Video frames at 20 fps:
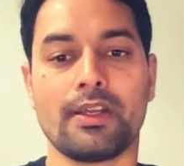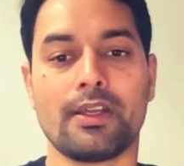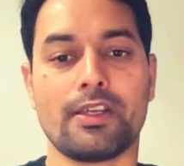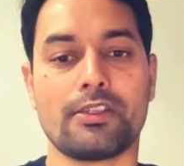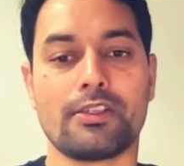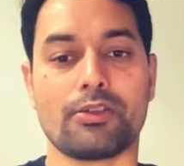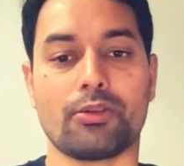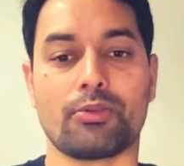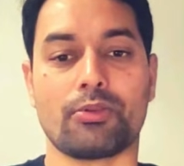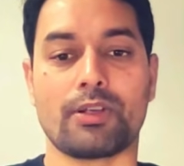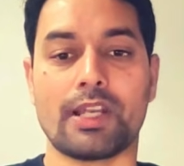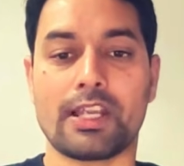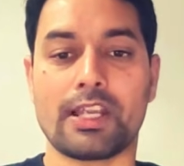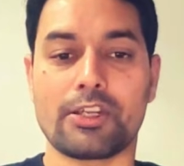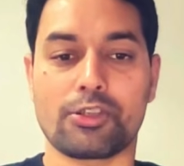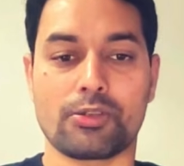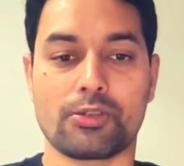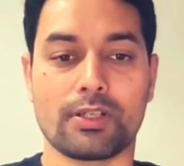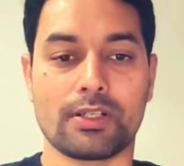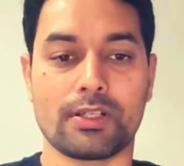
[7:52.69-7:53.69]
So,
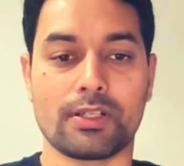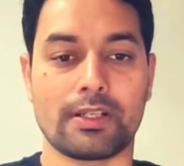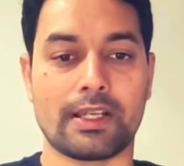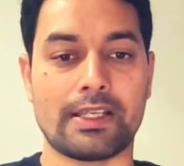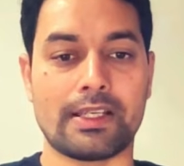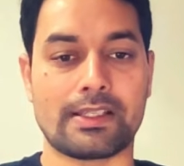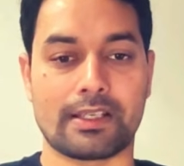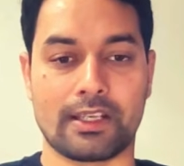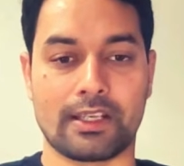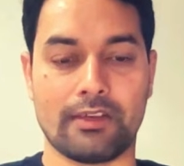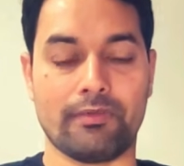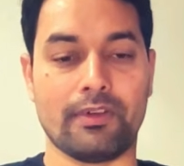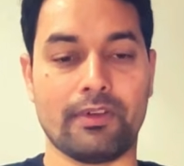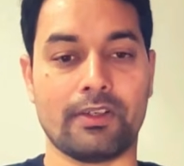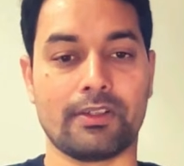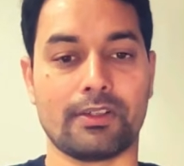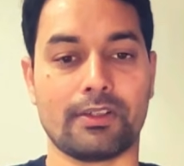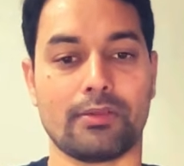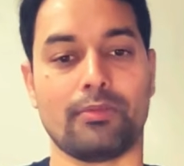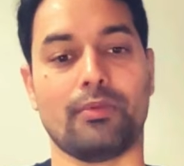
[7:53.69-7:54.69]
relational is a
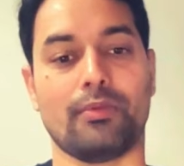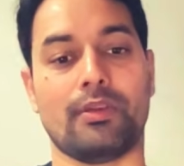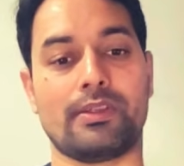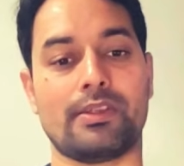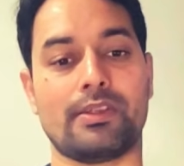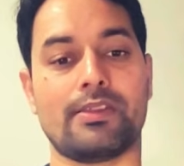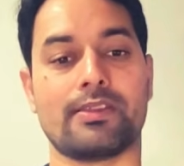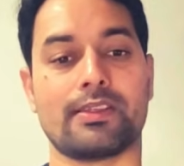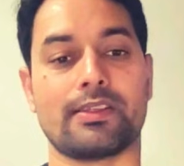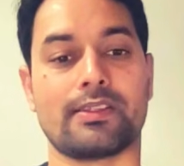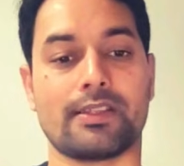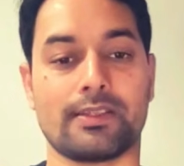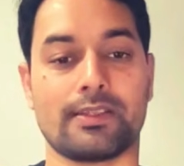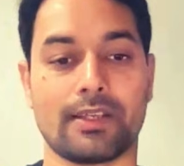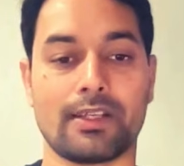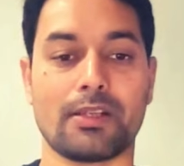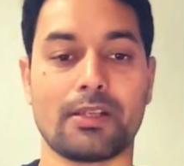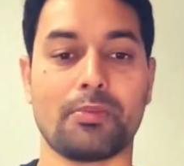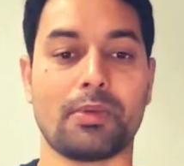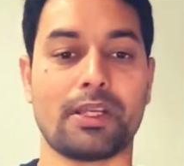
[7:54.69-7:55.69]
given. Since it's a
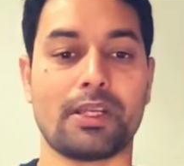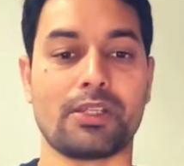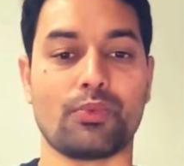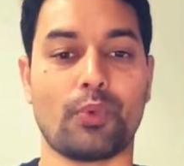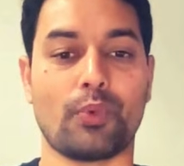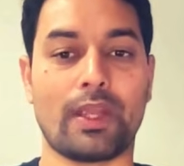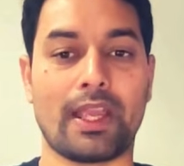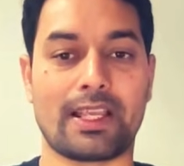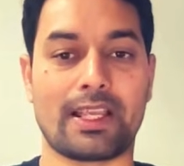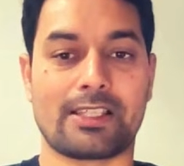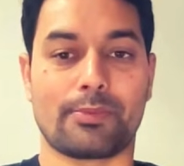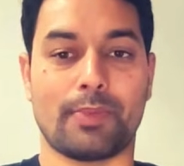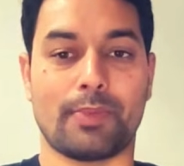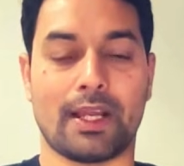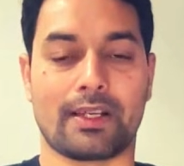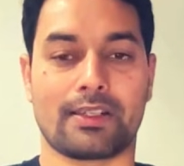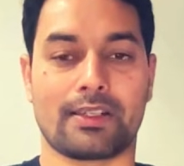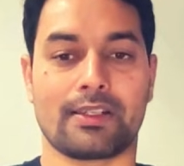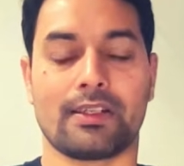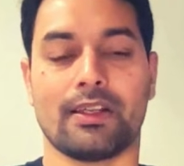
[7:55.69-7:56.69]
database, we
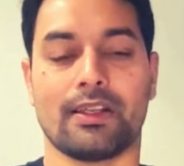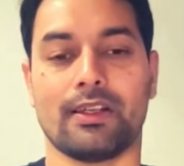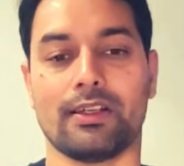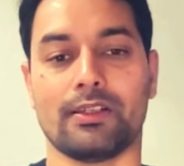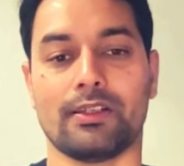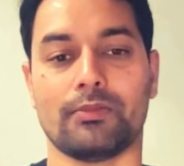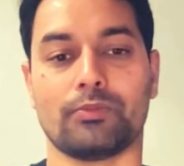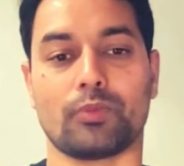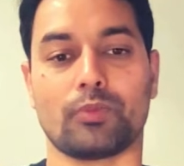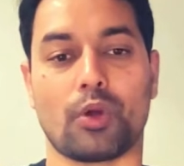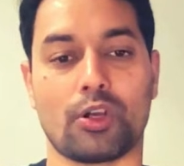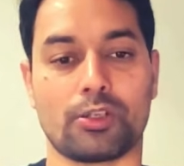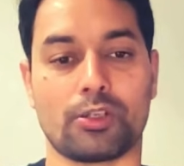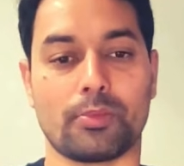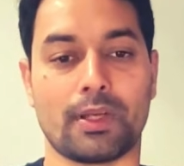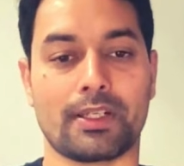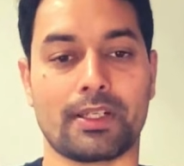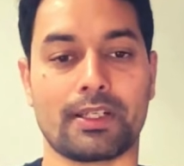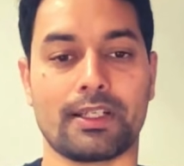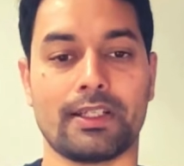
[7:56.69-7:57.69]
expect
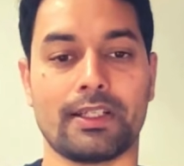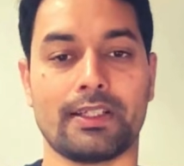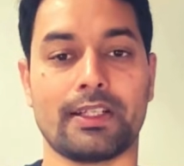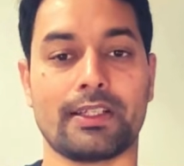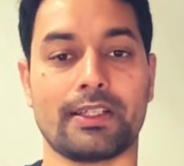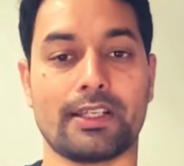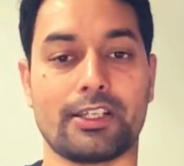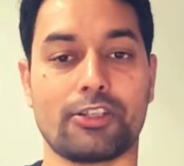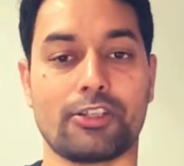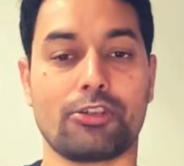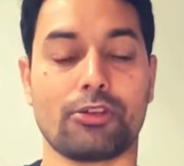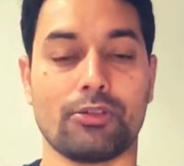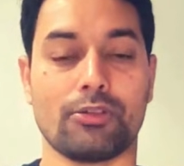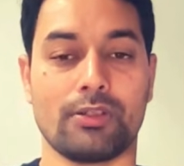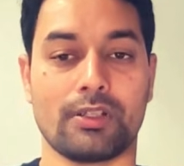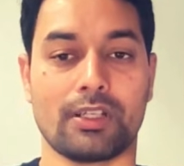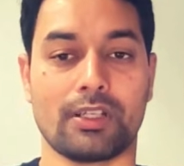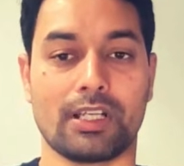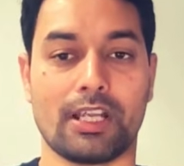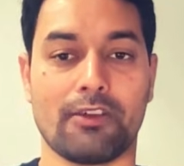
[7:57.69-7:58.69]
automatically that it
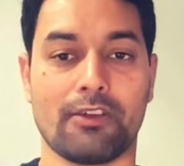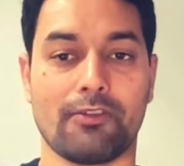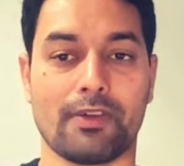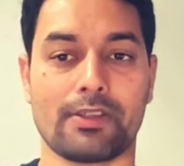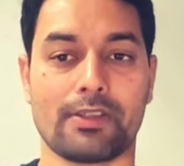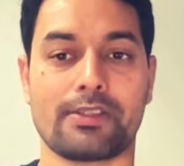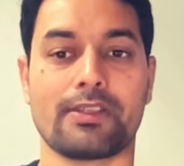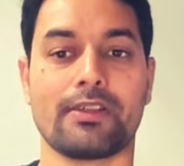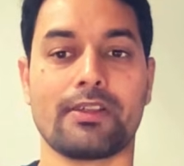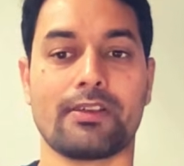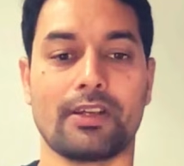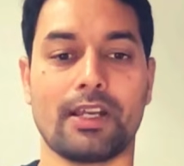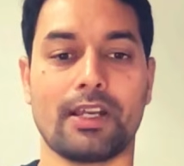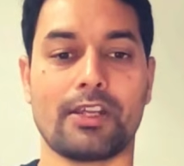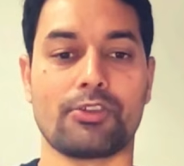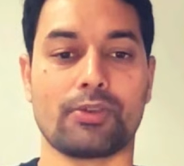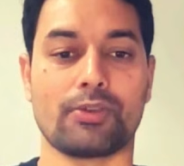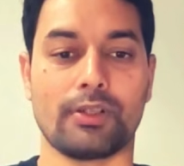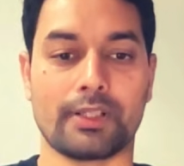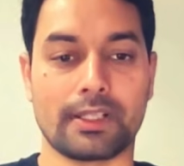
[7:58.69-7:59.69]
should give us
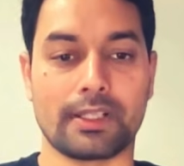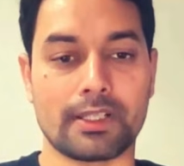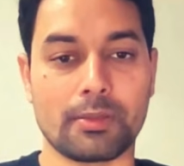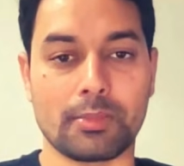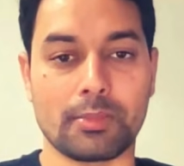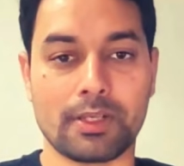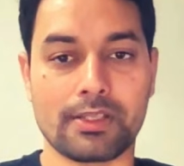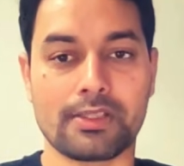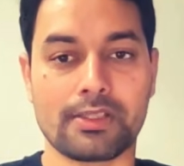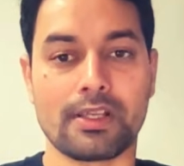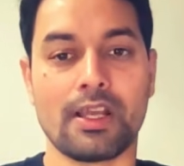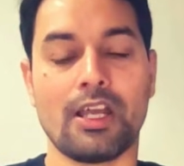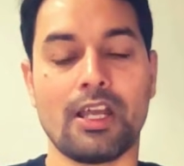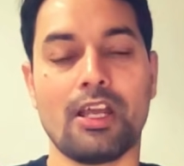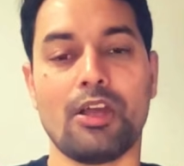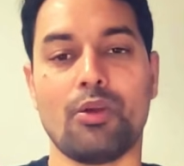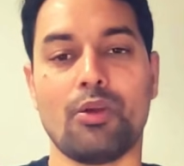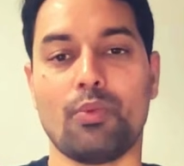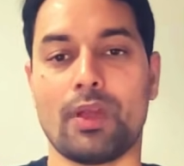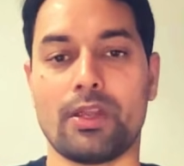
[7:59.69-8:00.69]
relational database
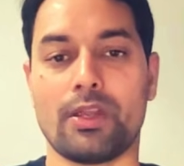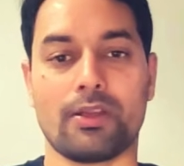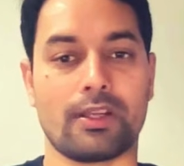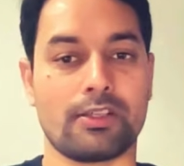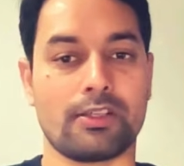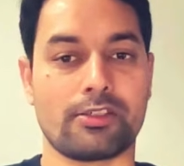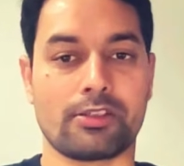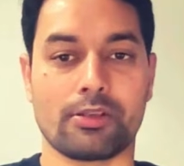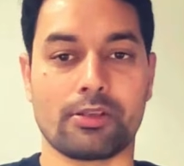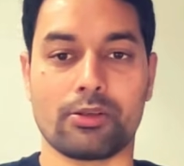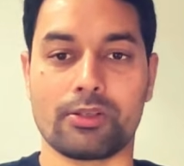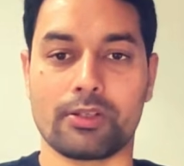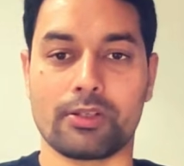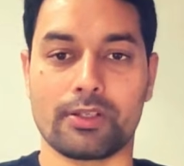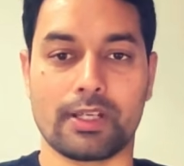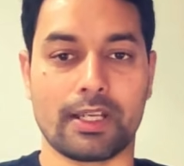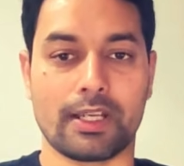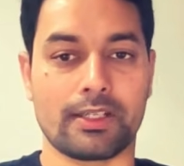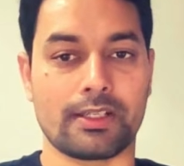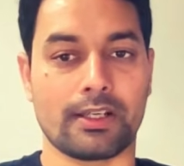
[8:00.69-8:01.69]
where you can store your
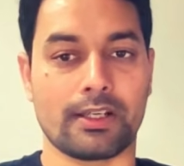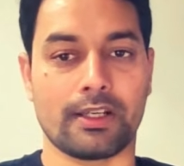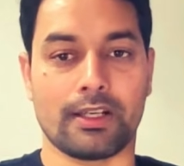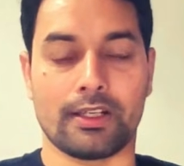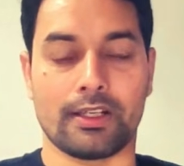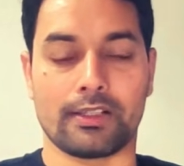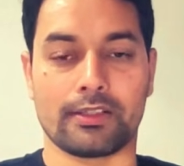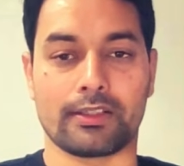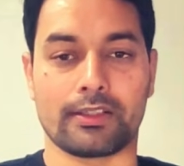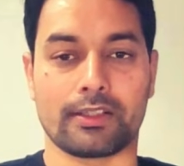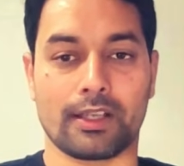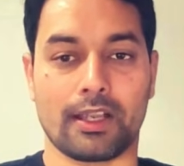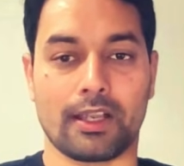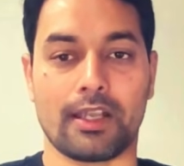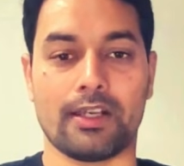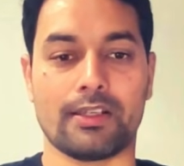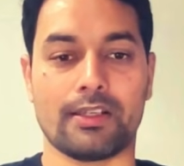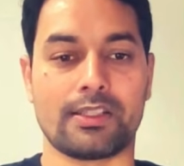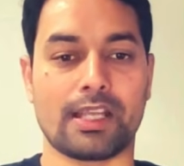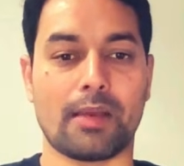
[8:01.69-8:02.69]
data and
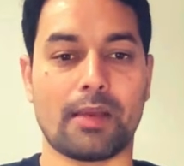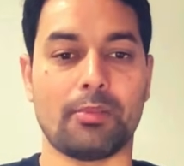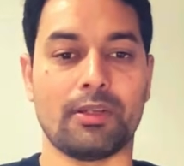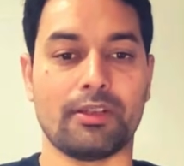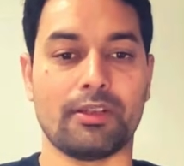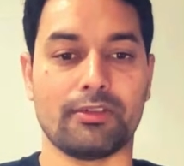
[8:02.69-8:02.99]
in a tabular